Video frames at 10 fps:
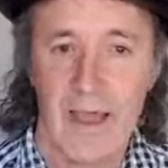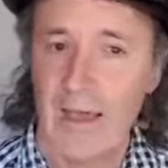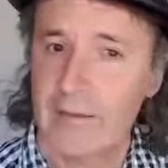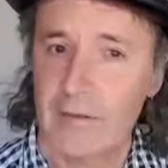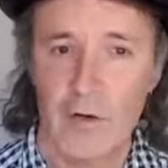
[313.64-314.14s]

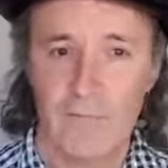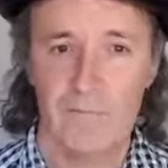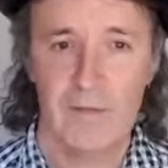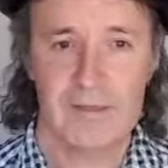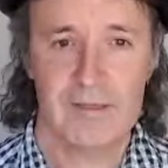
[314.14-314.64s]
And the
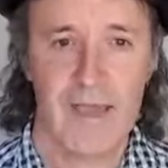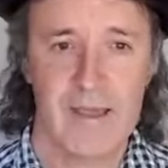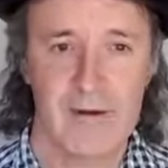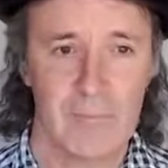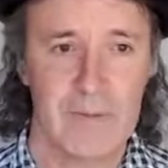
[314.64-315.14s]
conflict
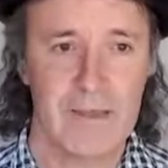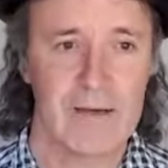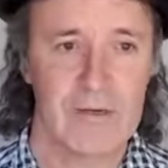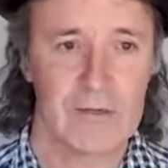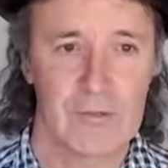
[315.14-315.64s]
cannot be
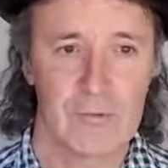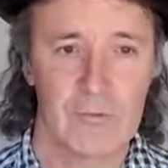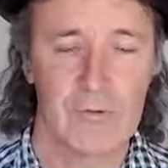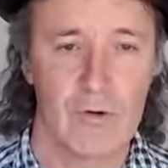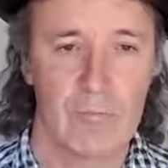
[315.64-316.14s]

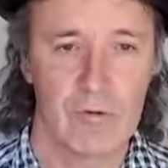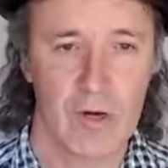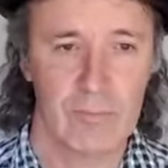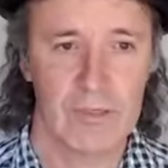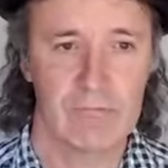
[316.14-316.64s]
understood or
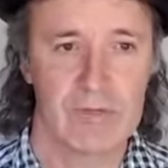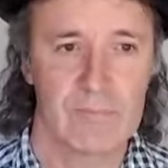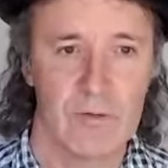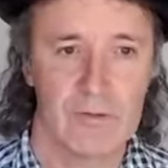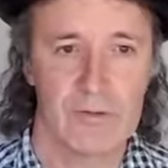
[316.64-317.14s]
properly
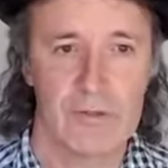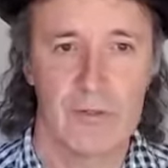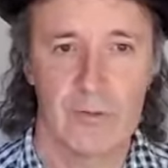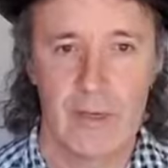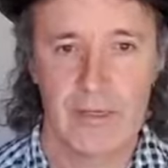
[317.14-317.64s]
responded
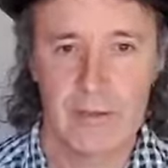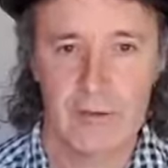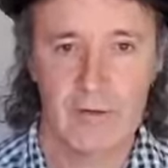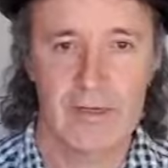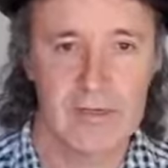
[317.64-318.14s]
to as
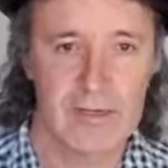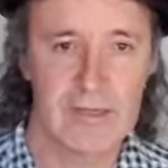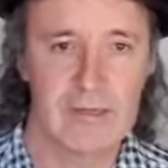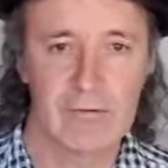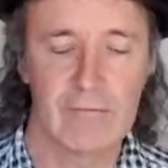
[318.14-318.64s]
long as
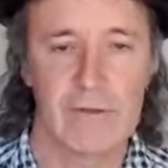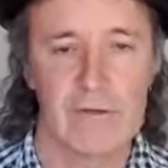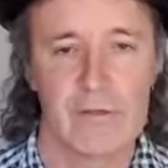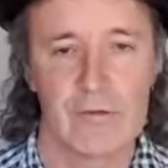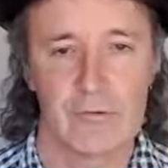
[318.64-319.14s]
either of
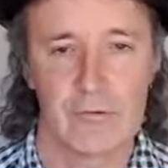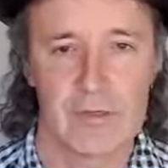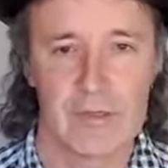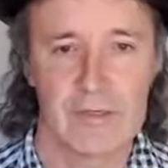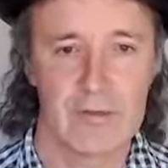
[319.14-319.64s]
those
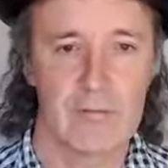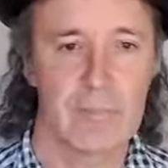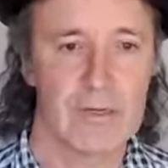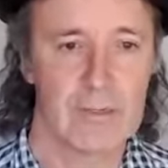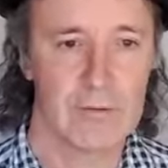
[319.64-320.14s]
stories is not
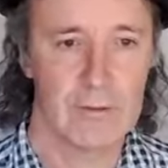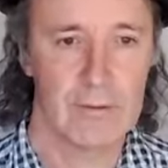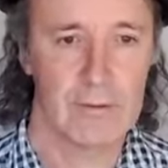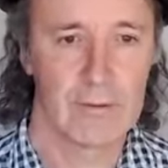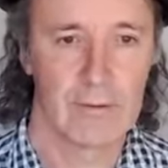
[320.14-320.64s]
being heard.